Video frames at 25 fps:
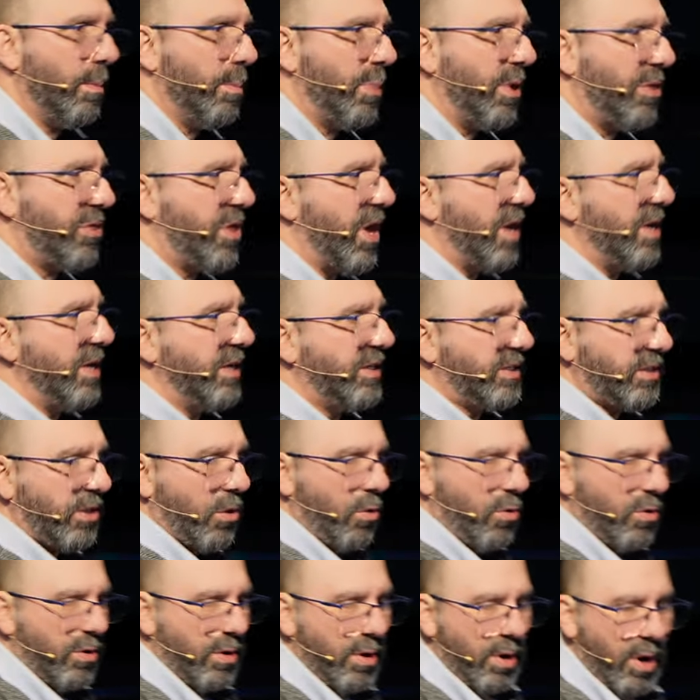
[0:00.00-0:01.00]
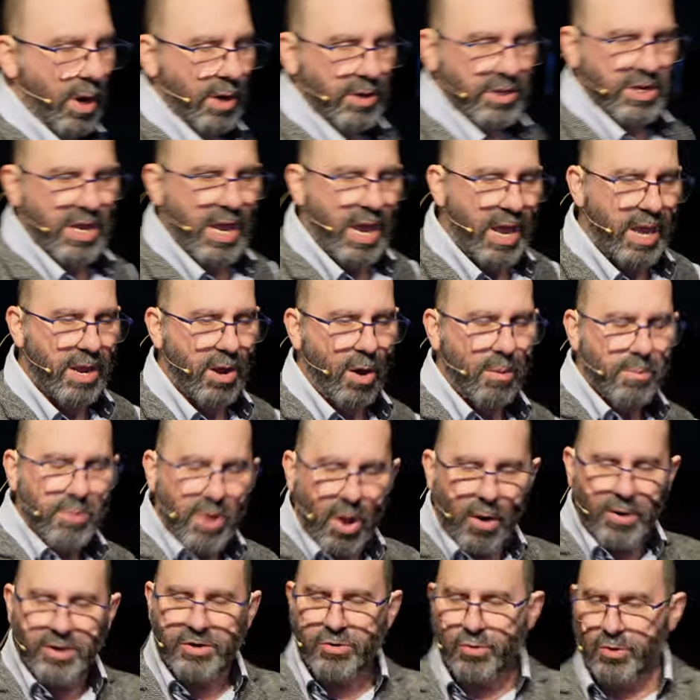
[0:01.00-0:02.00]
But then he thought, okay, I'm
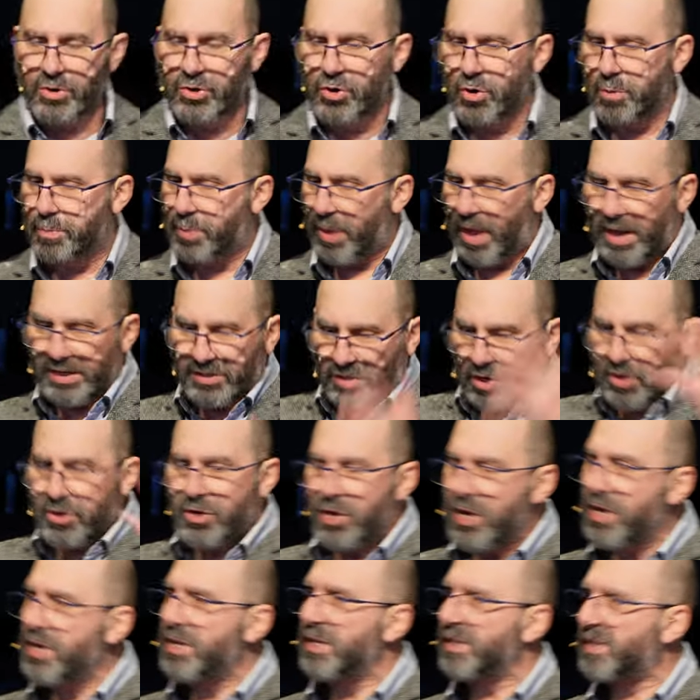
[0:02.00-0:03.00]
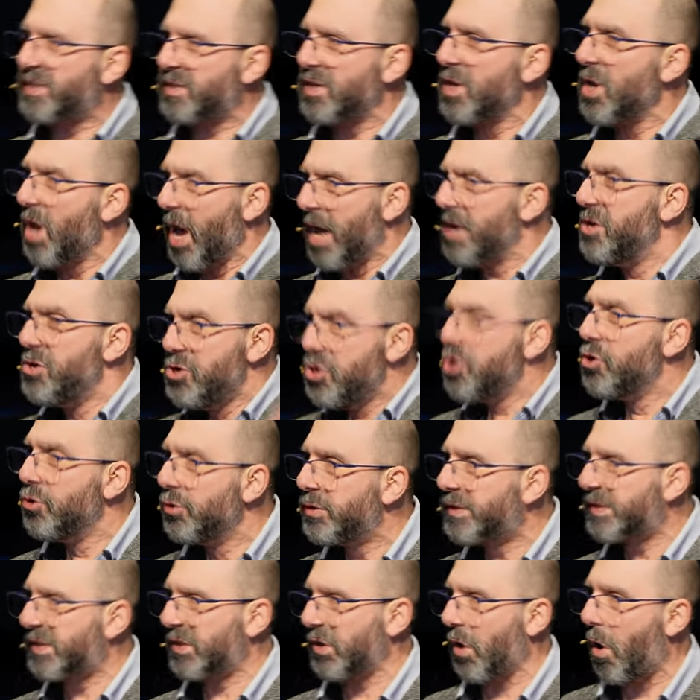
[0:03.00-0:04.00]
going to a new place. I need a
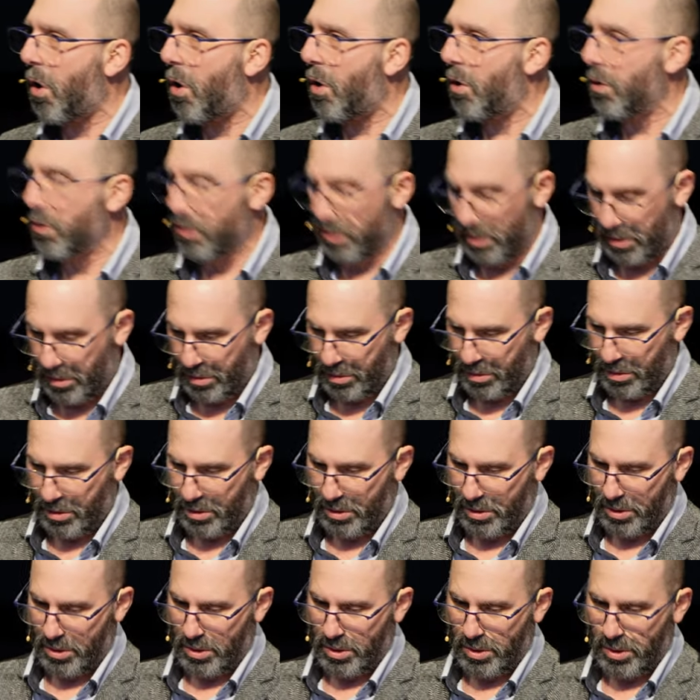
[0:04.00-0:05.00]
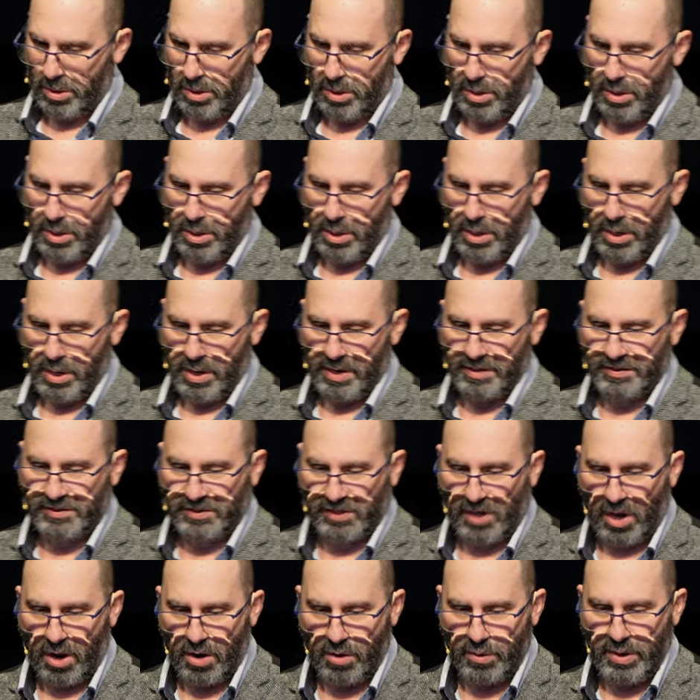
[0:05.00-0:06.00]
new song. And
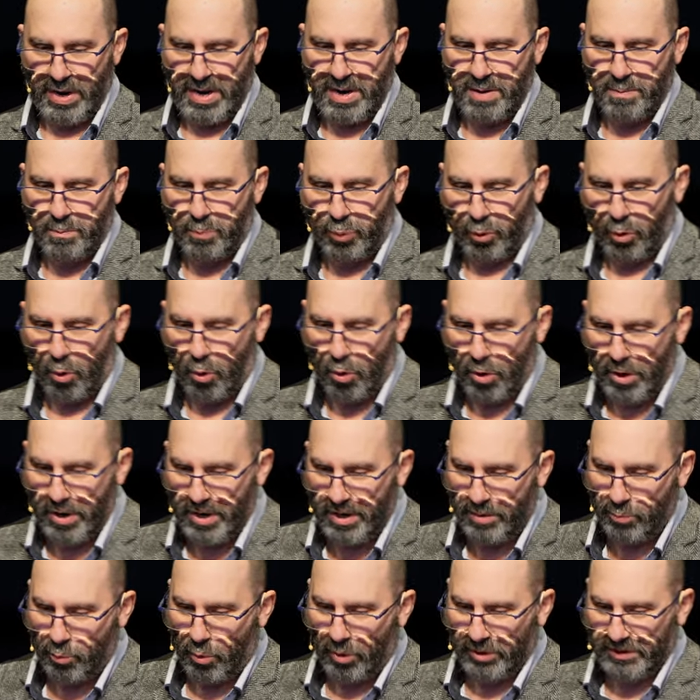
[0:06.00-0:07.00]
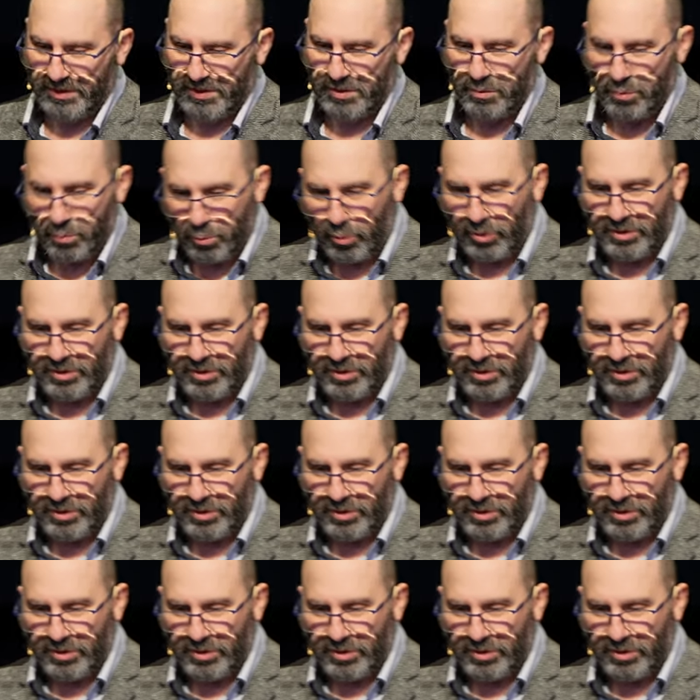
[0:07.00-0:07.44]
so he employed what's